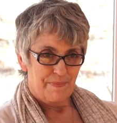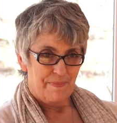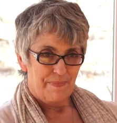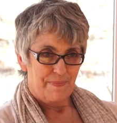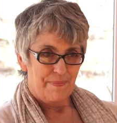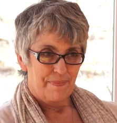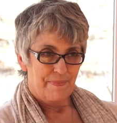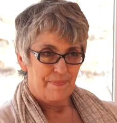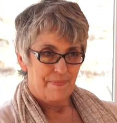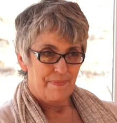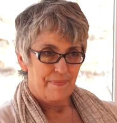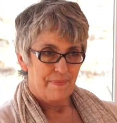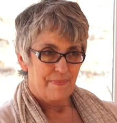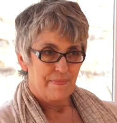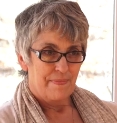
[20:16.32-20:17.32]

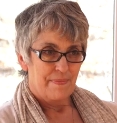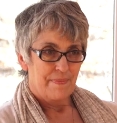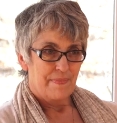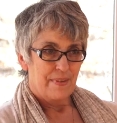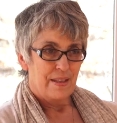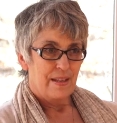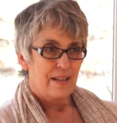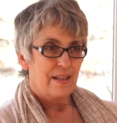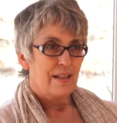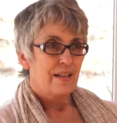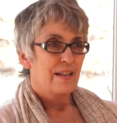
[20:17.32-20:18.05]
Nobody speaks.